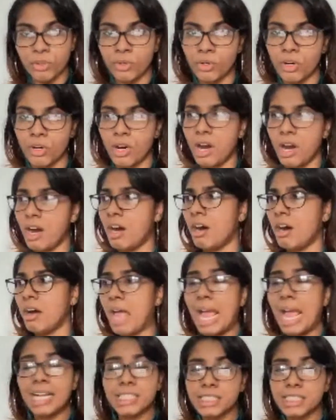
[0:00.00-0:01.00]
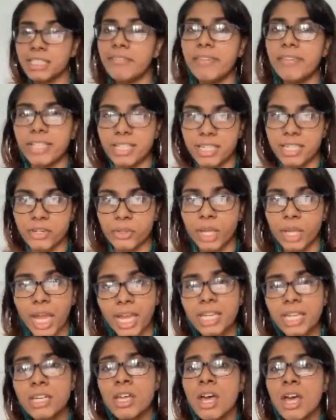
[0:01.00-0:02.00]
your activity,
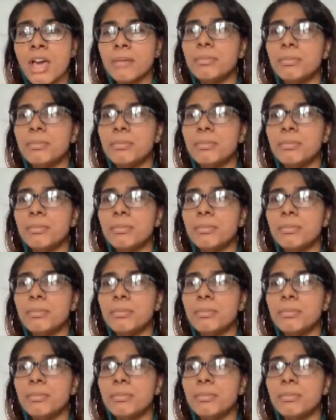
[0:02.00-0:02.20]
okay?